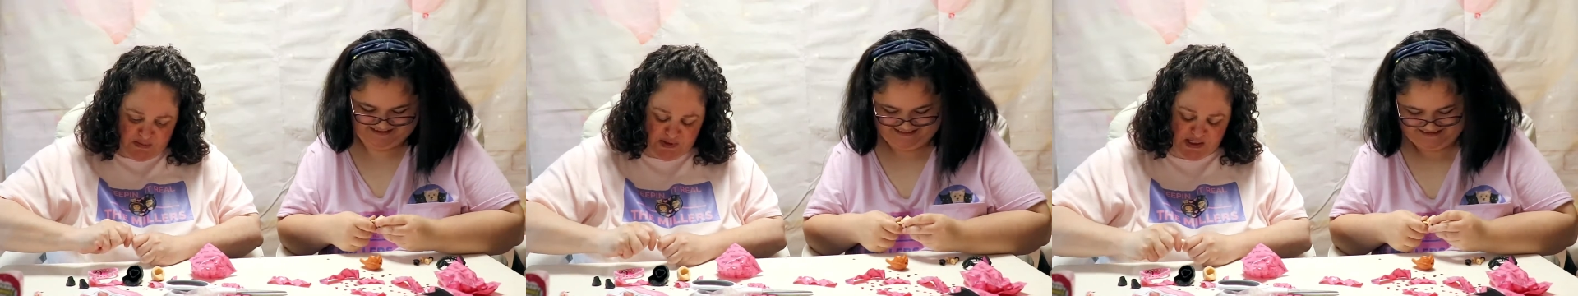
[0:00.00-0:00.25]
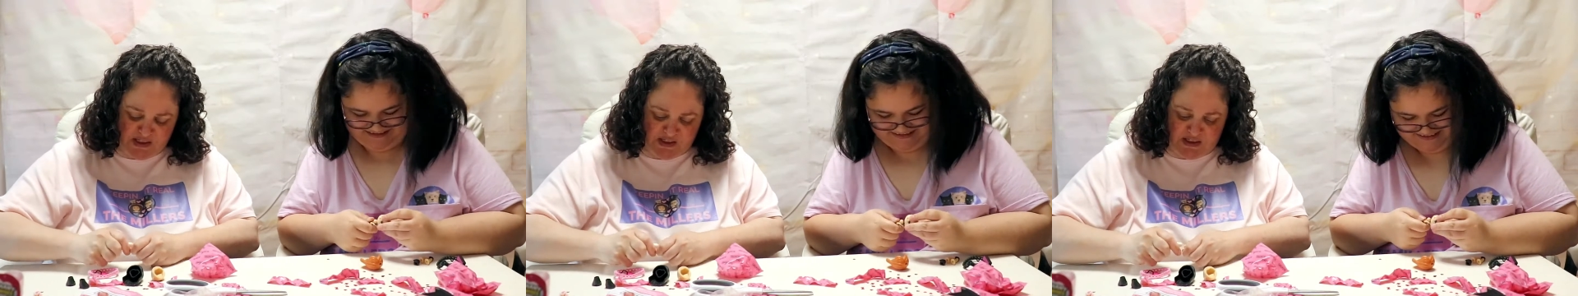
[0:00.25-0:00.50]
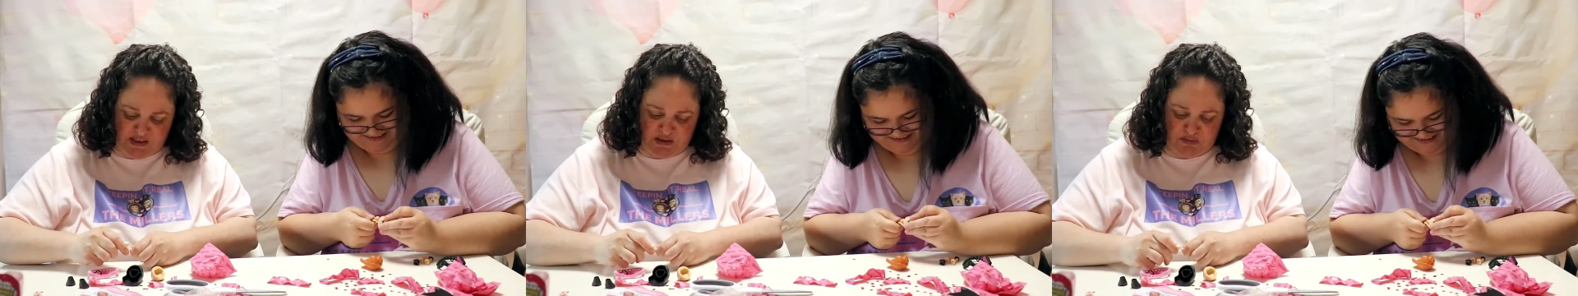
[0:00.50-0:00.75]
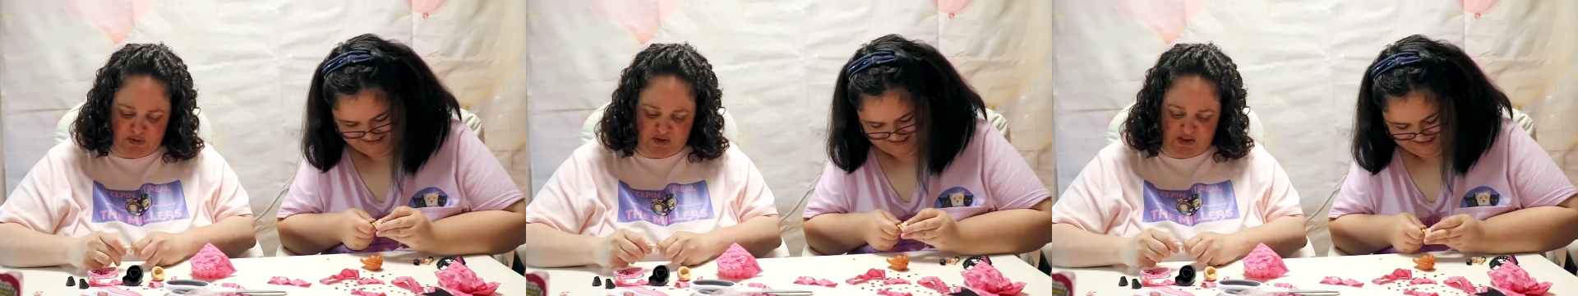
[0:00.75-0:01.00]
Speaker 1: them easy to
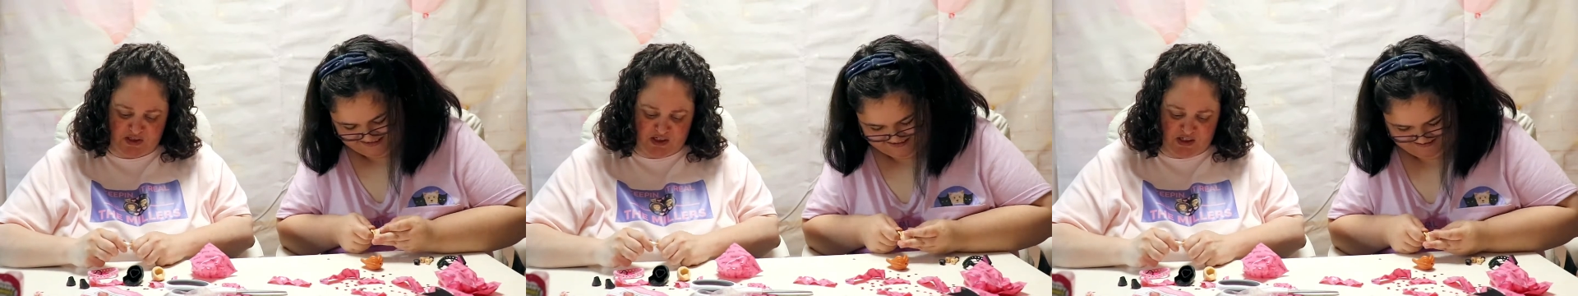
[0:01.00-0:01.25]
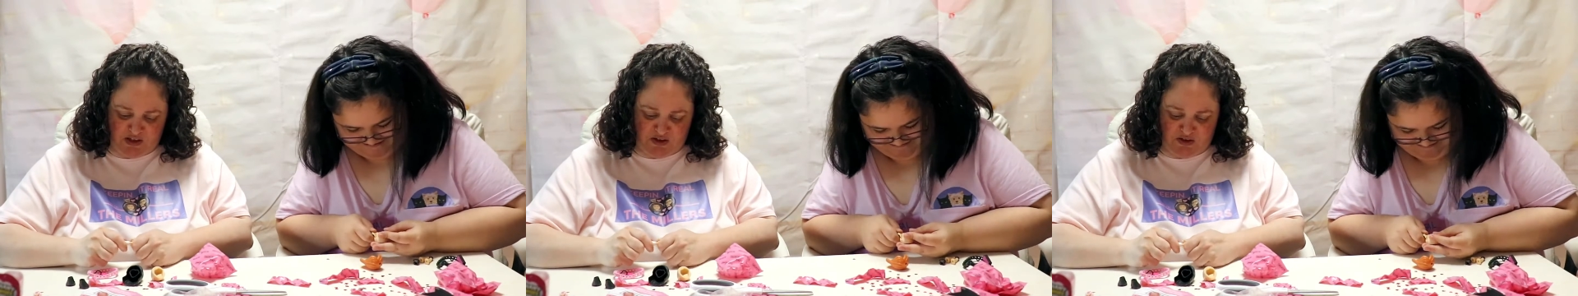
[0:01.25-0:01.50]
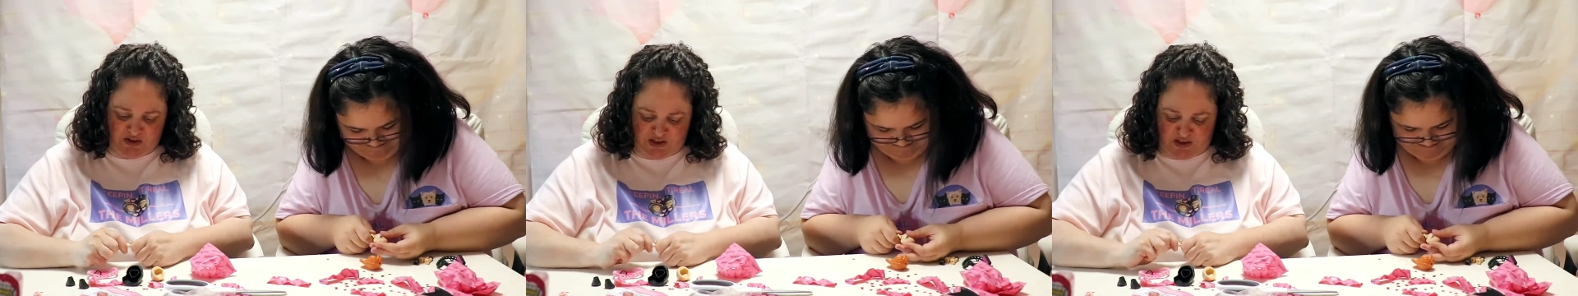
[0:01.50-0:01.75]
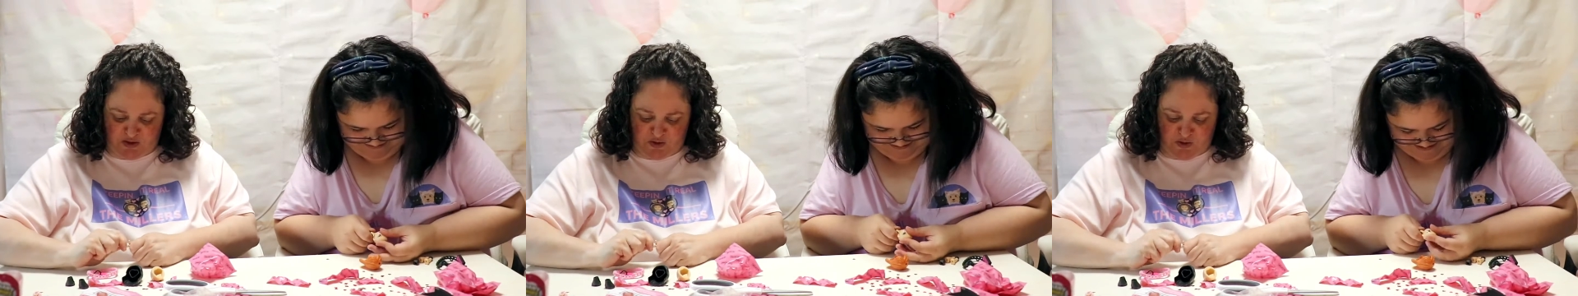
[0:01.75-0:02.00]
put together, these
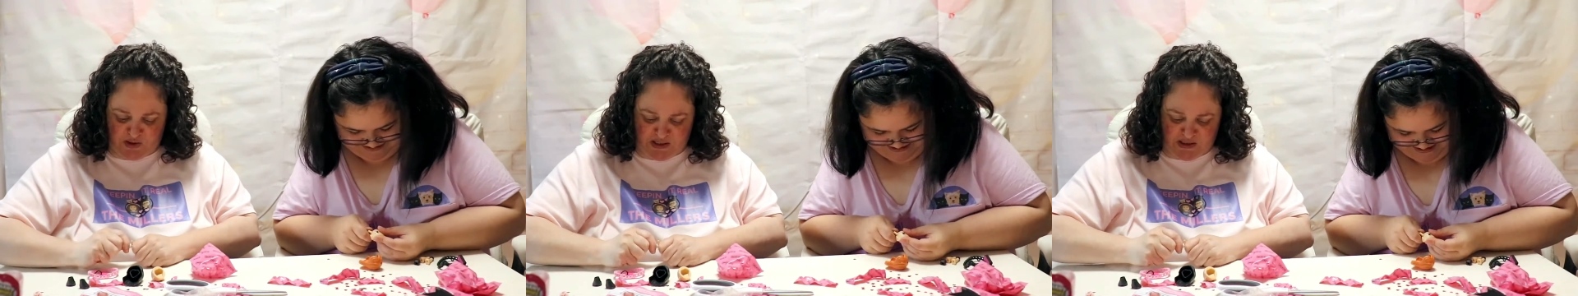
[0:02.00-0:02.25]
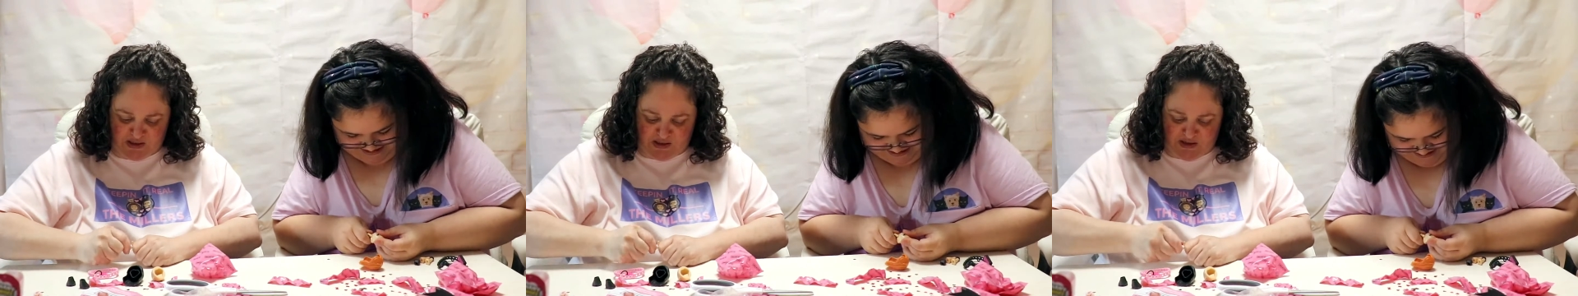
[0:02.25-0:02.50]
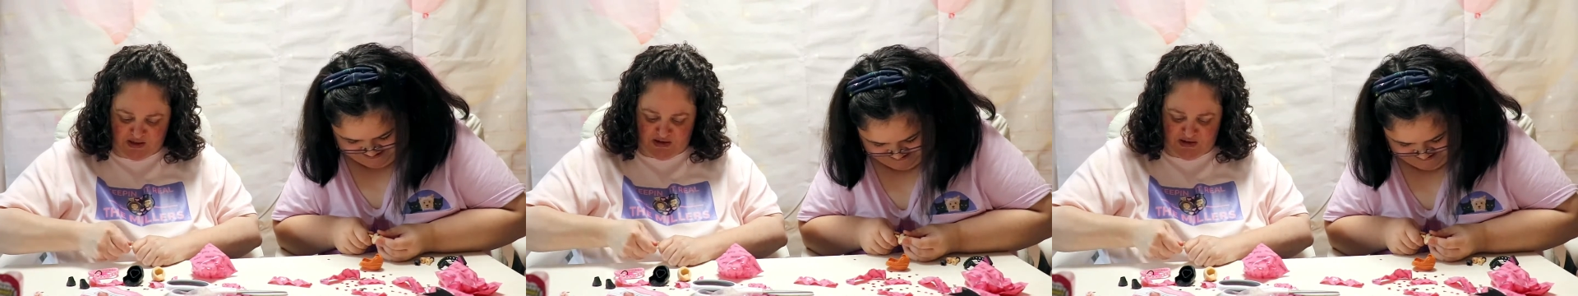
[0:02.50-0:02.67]
toys?